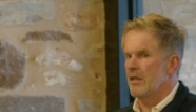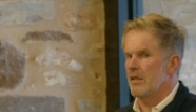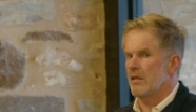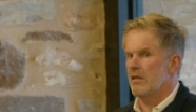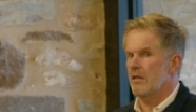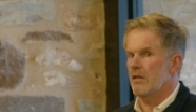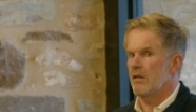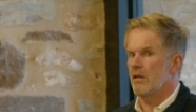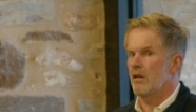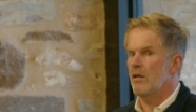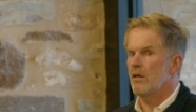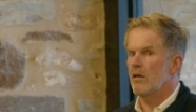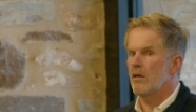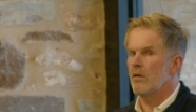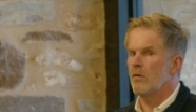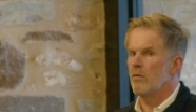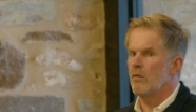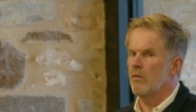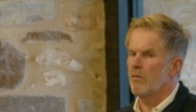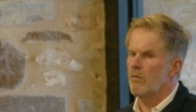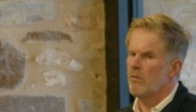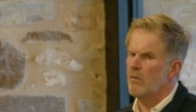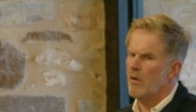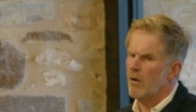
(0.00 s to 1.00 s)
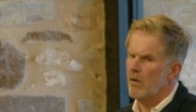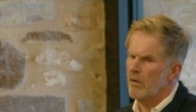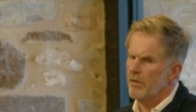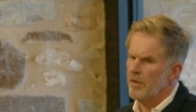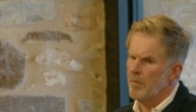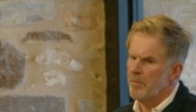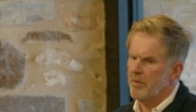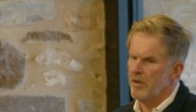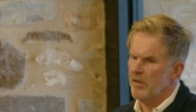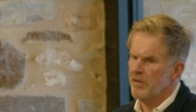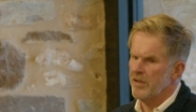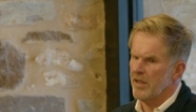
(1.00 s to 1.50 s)
So the whole, what
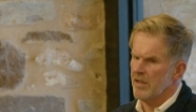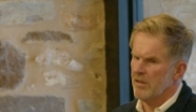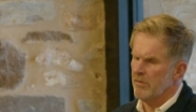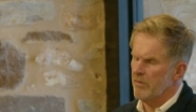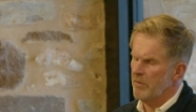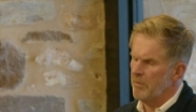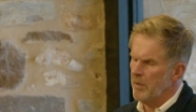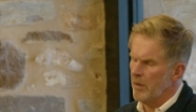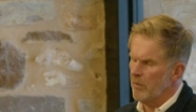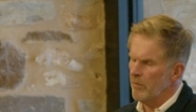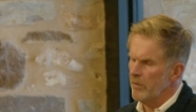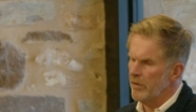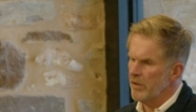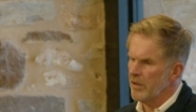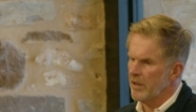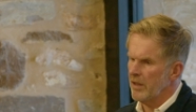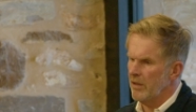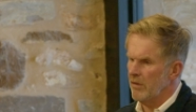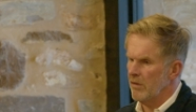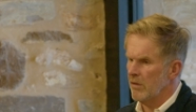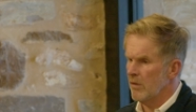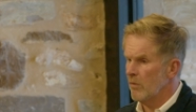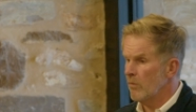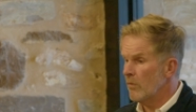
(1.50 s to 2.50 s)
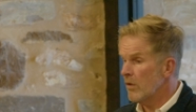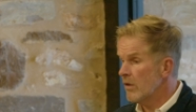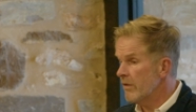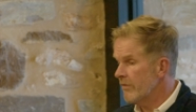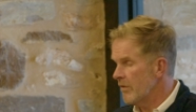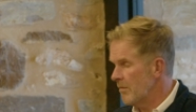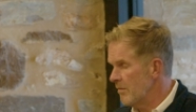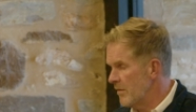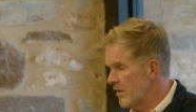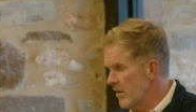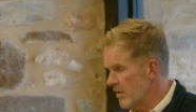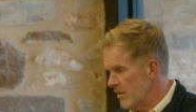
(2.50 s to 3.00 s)
the projects we've been working on, and one of
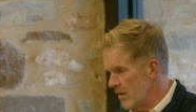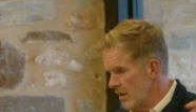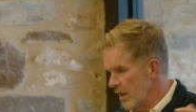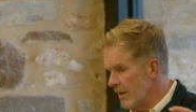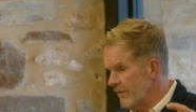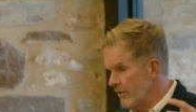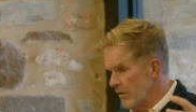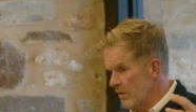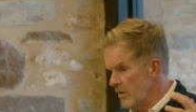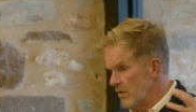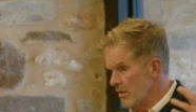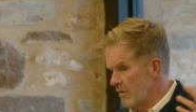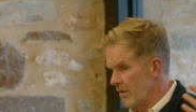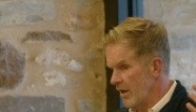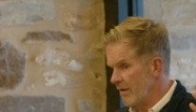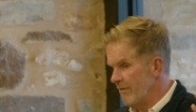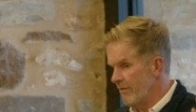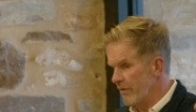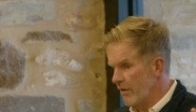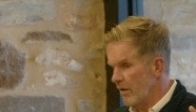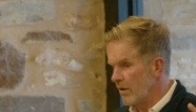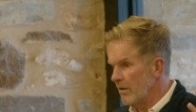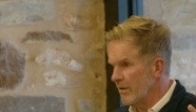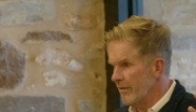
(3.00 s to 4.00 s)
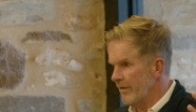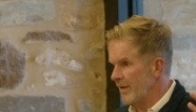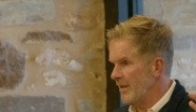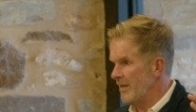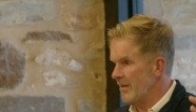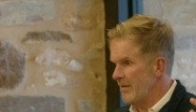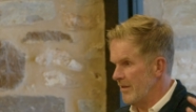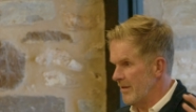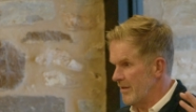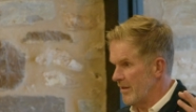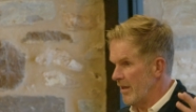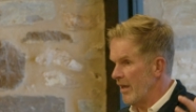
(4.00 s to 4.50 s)
them doesn't even involve
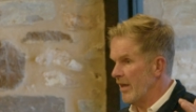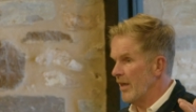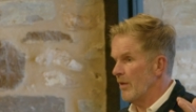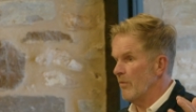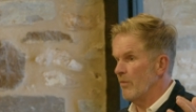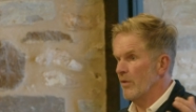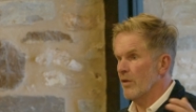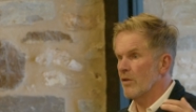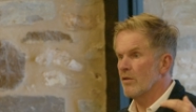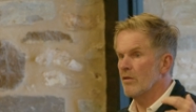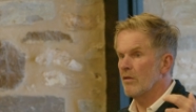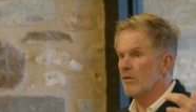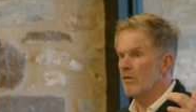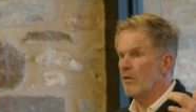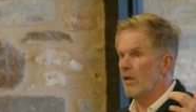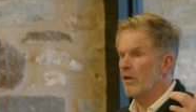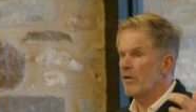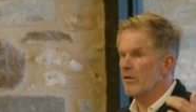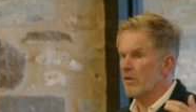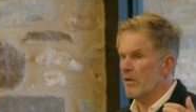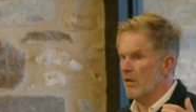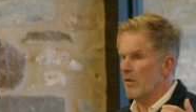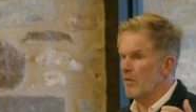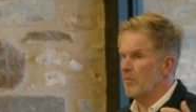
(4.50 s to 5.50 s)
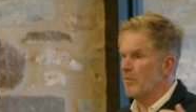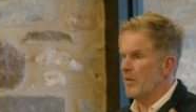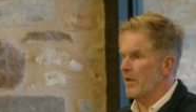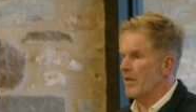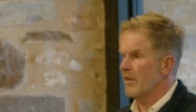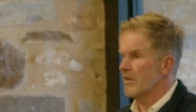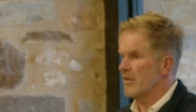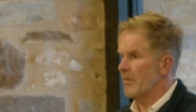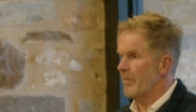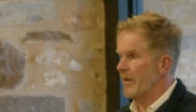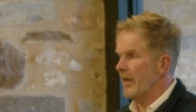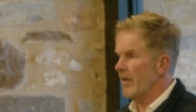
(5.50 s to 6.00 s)
any design work or logo, but
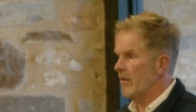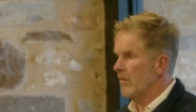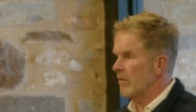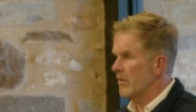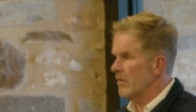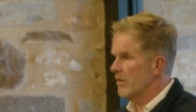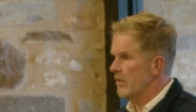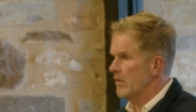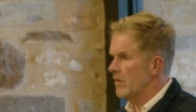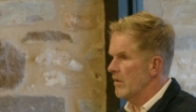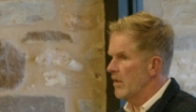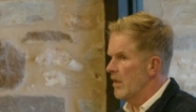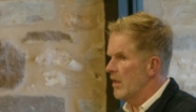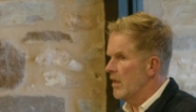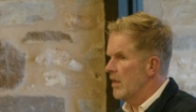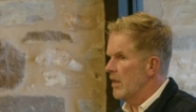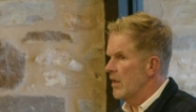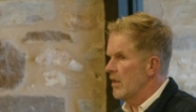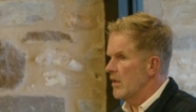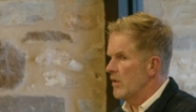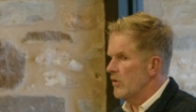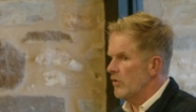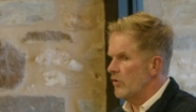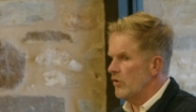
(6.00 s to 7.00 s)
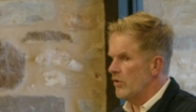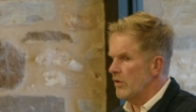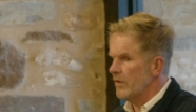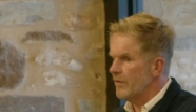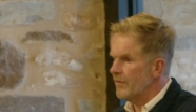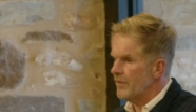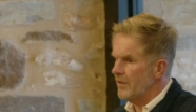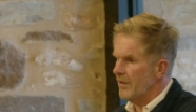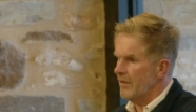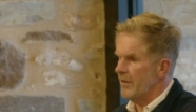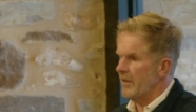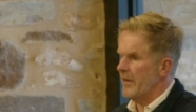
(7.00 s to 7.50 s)
it's about
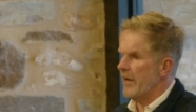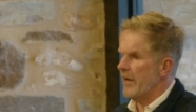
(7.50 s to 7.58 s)
shifting the